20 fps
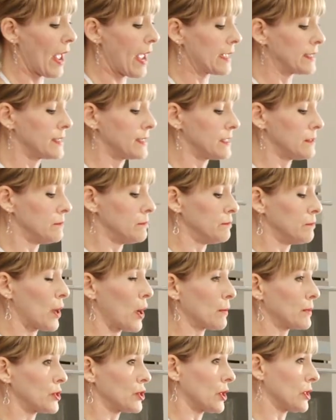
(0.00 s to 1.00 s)
add some
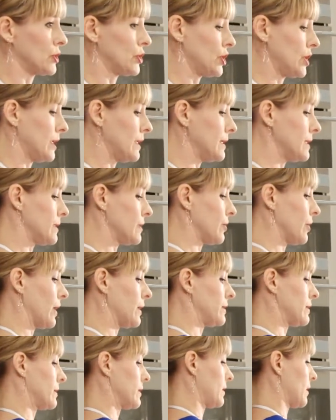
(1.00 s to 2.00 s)
Parmesan cheese to
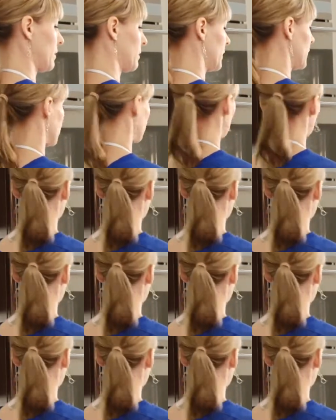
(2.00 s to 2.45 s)
it. So I'm going to